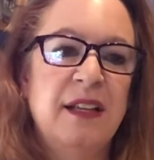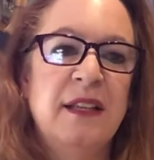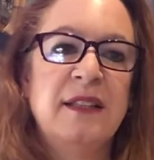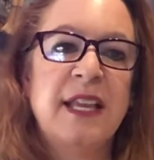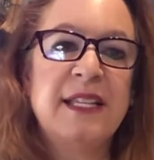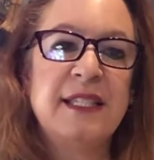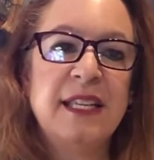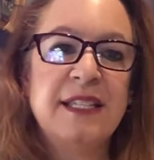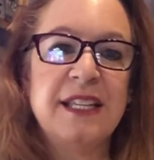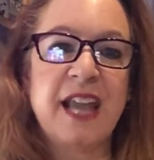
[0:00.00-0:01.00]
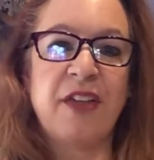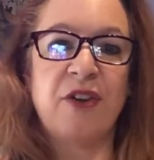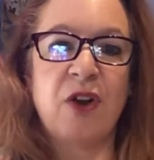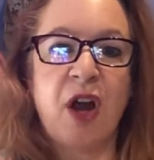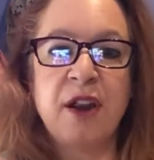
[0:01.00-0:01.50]
They sit
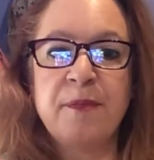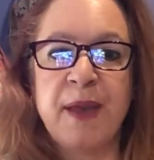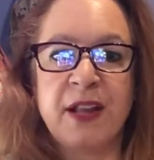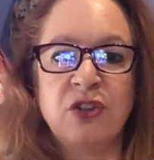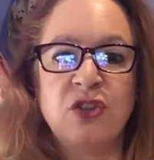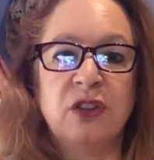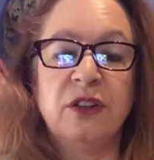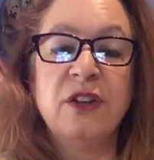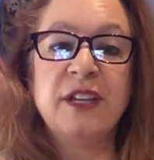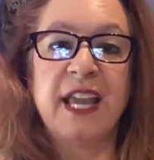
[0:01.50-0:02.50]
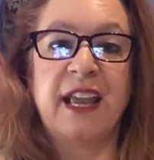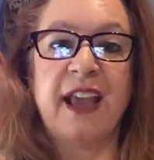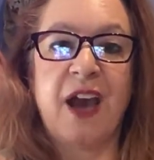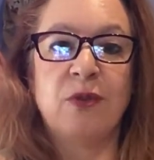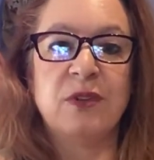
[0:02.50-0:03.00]
together on a bench looking
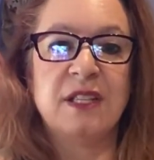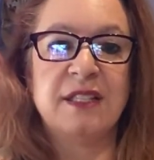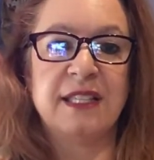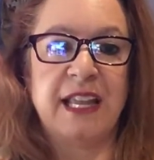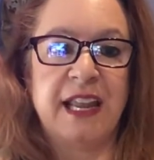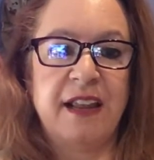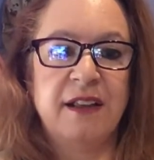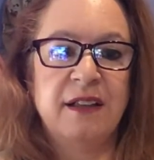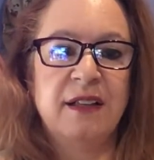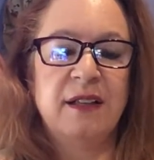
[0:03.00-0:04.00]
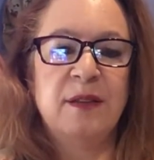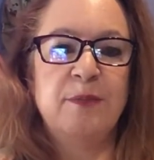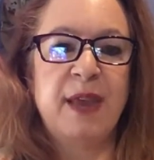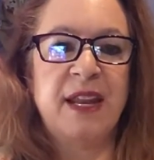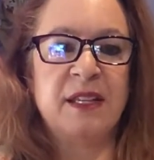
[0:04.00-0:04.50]
out to sea.
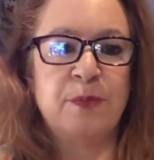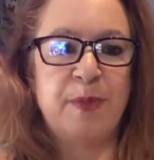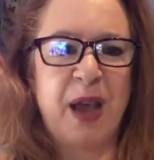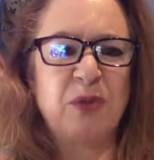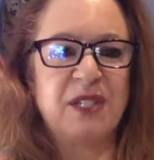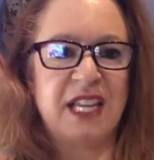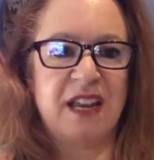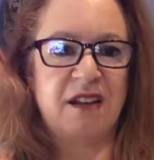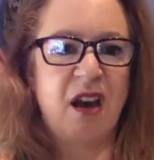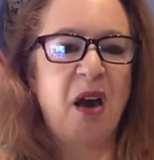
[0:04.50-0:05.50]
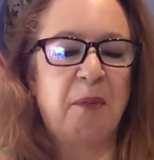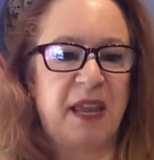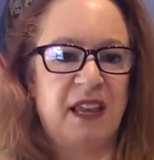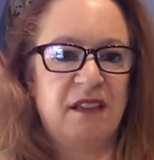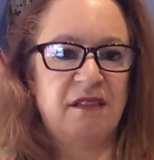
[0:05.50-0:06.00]
Ben is bouncy and
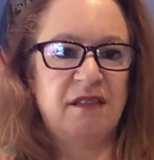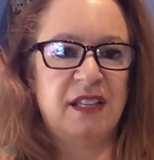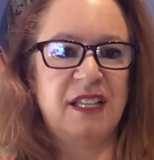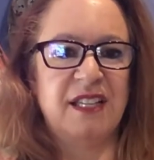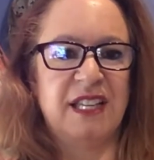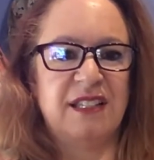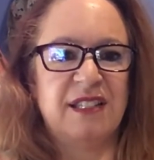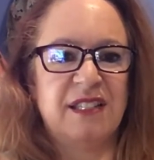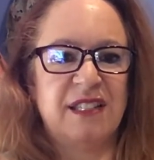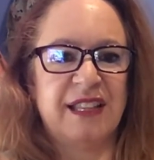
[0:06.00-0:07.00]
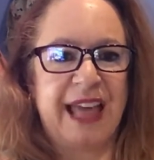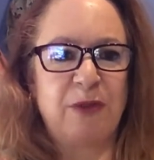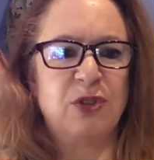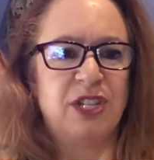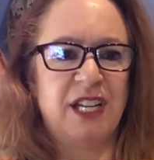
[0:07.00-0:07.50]
hummy. Izzy is
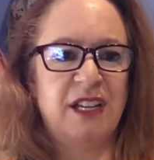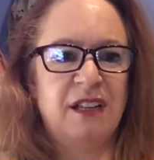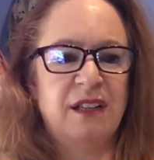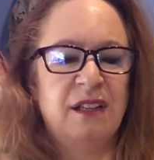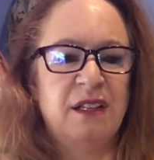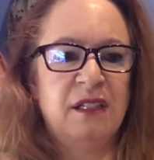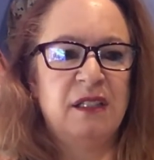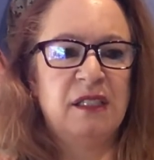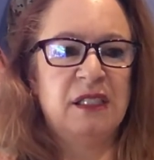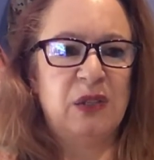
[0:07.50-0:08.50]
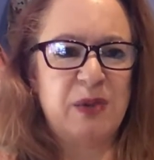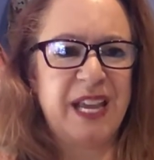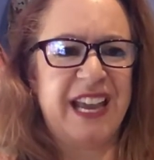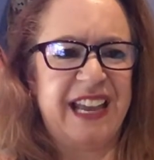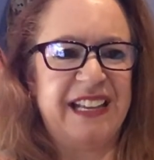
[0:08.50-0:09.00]
slouchy.
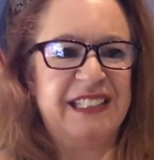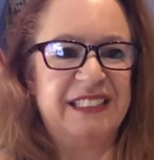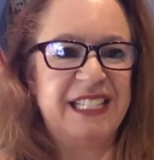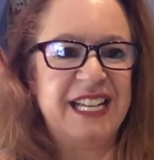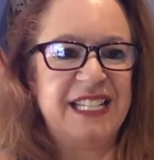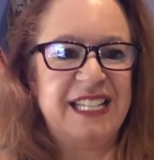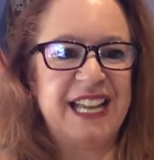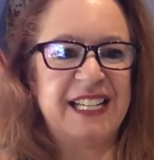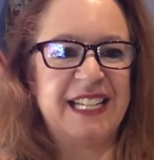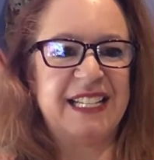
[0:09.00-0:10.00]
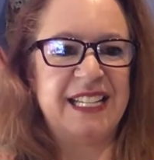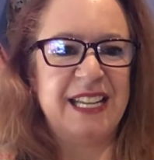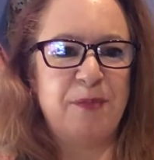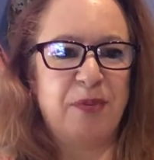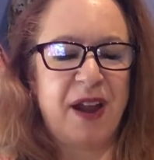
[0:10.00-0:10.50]
Okay, Izzy takes a
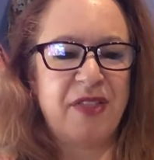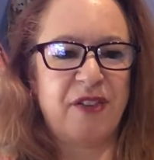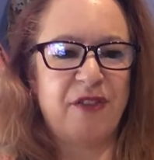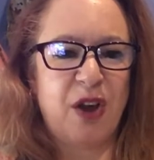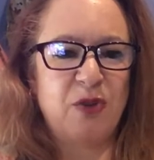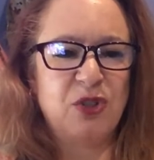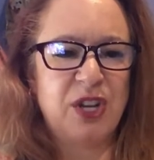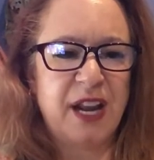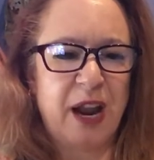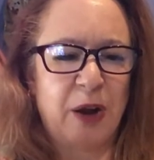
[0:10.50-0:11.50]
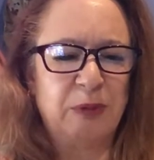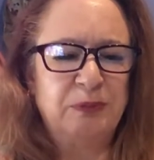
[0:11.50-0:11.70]
deep breath of ocean air.